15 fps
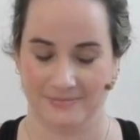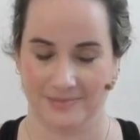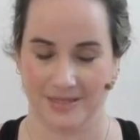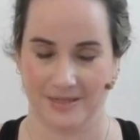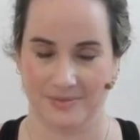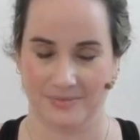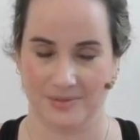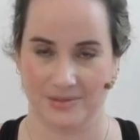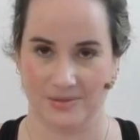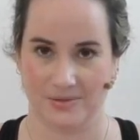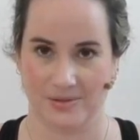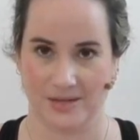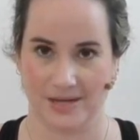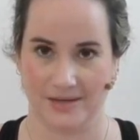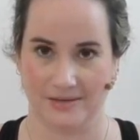And I'm so
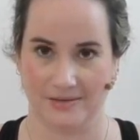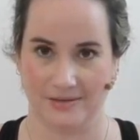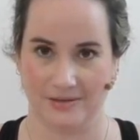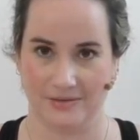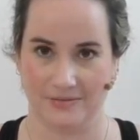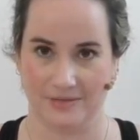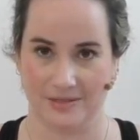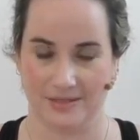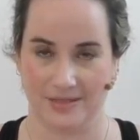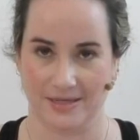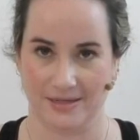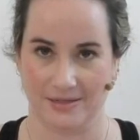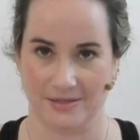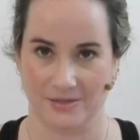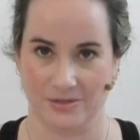glad that you've
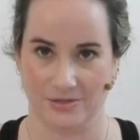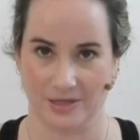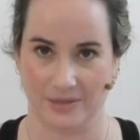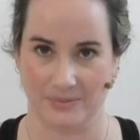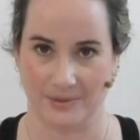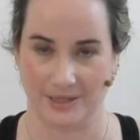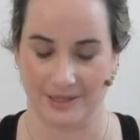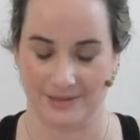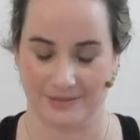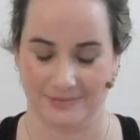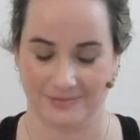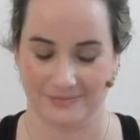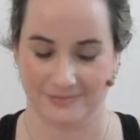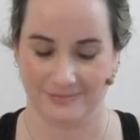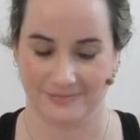decided to join me
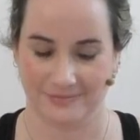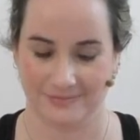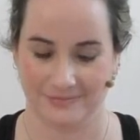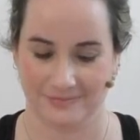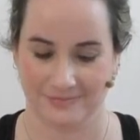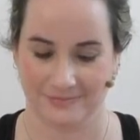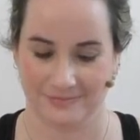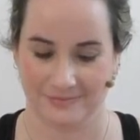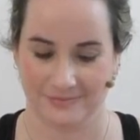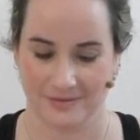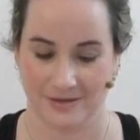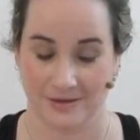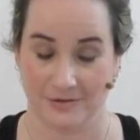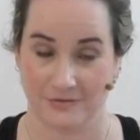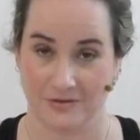
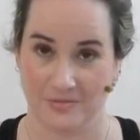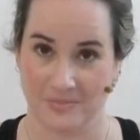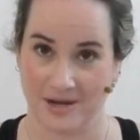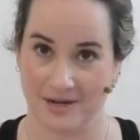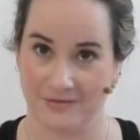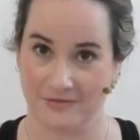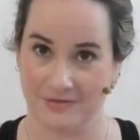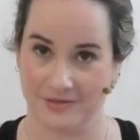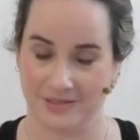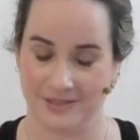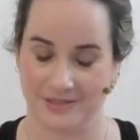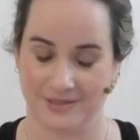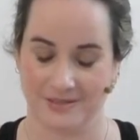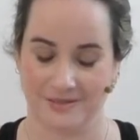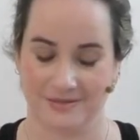for
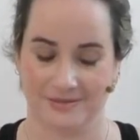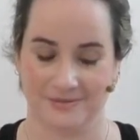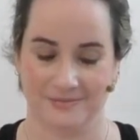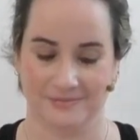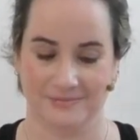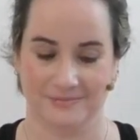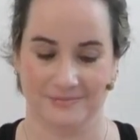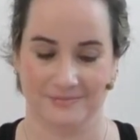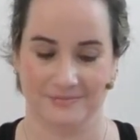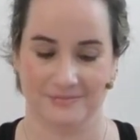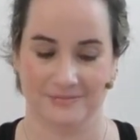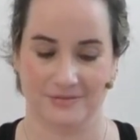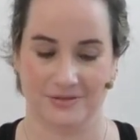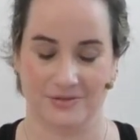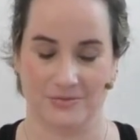mindfulness
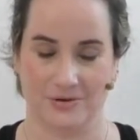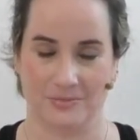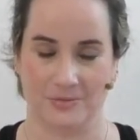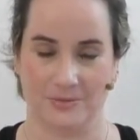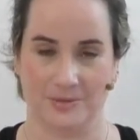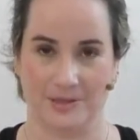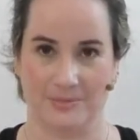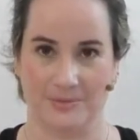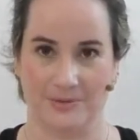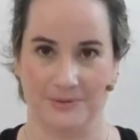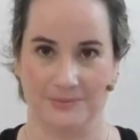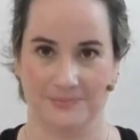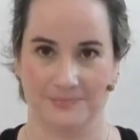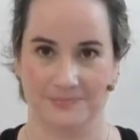for normal people.